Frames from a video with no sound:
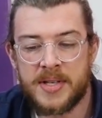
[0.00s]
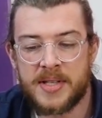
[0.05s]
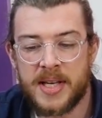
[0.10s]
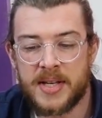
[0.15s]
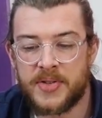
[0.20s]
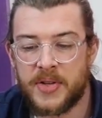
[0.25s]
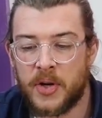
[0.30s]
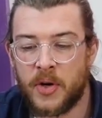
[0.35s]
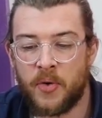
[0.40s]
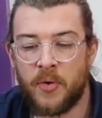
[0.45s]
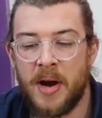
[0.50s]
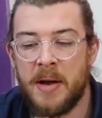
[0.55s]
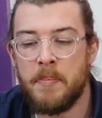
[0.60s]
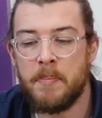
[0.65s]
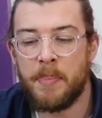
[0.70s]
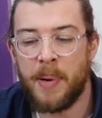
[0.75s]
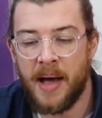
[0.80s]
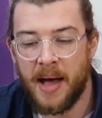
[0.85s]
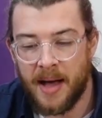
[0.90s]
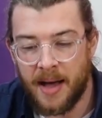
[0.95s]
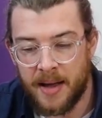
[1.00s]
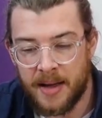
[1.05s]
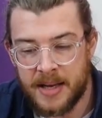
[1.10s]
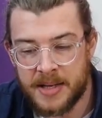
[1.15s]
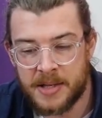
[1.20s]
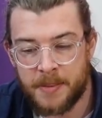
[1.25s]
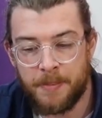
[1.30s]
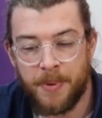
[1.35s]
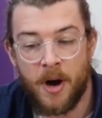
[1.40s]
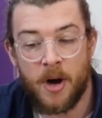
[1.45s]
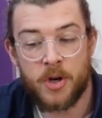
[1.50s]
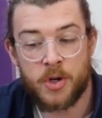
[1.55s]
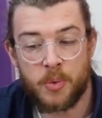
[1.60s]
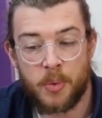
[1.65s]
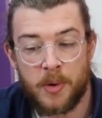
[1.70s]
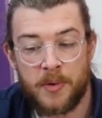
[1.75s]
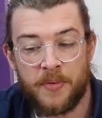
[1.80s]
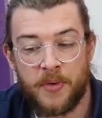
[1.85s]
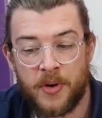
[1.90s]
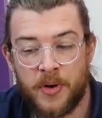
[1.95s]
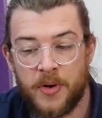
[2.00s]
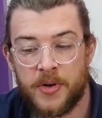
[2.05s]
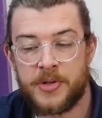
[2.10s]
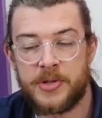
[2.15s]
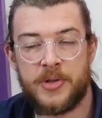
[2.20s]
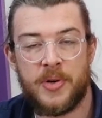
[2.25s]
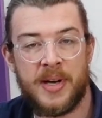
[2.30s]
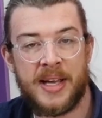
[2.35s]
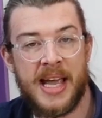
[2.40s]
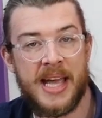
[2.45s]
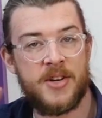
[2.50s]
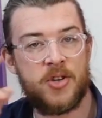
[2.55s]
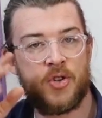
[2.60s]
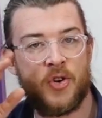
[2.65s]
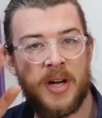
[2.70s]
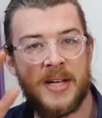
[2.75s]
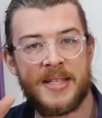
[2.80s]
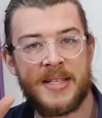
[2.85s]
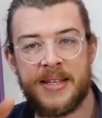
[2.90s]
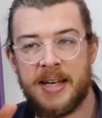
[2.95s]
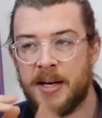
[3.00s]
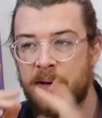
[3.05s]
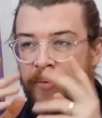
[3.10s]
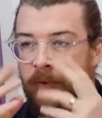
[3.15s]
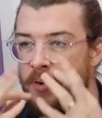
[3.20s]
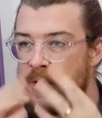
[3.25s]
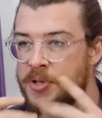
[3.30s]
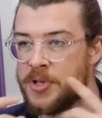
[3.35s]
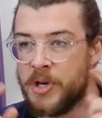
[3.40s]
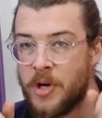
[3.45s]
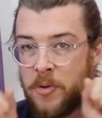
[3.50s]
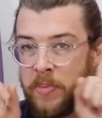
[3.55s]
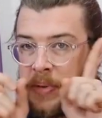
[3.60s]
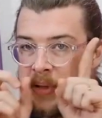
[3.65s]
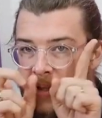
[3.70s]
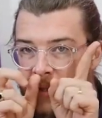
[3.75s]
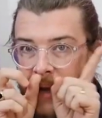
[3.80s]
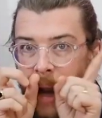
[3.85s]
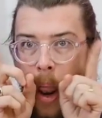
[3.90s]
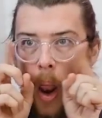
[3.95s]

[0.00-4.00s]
says the creme pat is a posh word for custard. Again, translating for us humans.